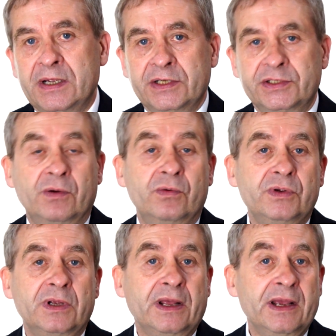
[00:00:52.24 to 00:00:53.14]
So
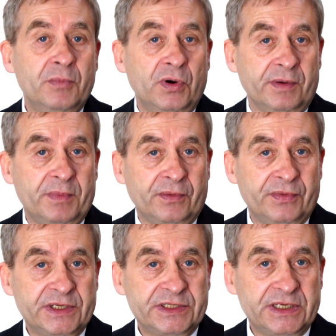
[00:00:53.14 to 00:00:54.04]
you'll hear more about
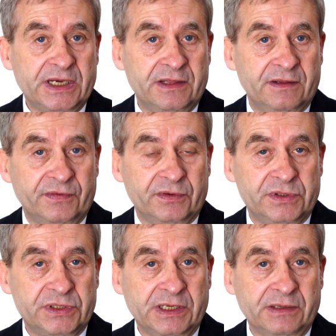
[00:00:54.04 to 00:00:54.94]
this in the
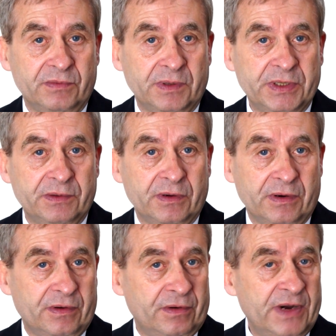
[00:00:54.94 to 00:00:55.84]
future. We'll be
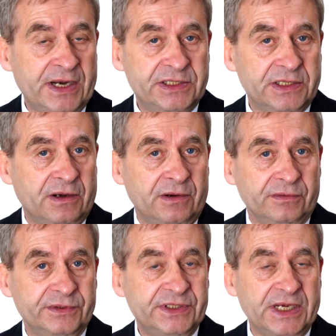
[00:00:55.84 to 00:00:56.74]
arranging a whole
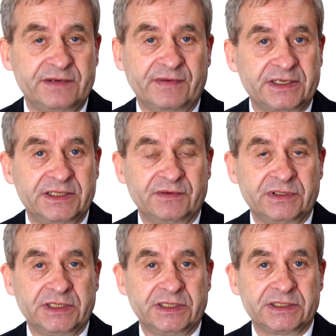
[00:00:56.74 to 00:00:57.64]
set of
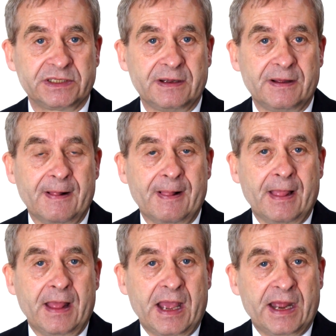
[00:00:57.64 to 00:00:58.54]
activities.
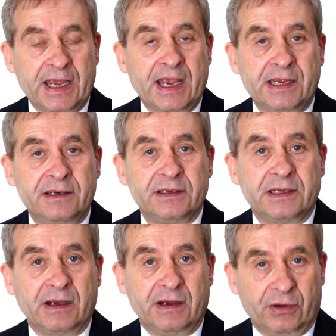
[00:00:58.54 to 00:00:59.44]
Again,
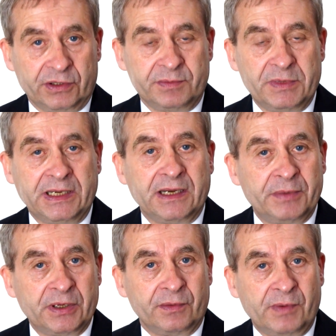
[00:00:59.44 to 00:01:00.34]
ultimately it'll
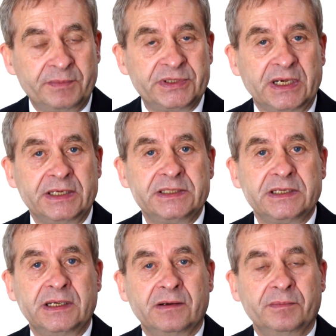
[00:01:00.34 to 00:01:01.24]
be on the website,
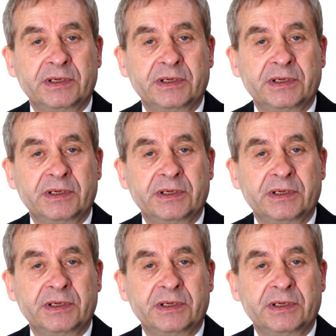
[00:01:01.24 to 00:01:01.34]
it'll be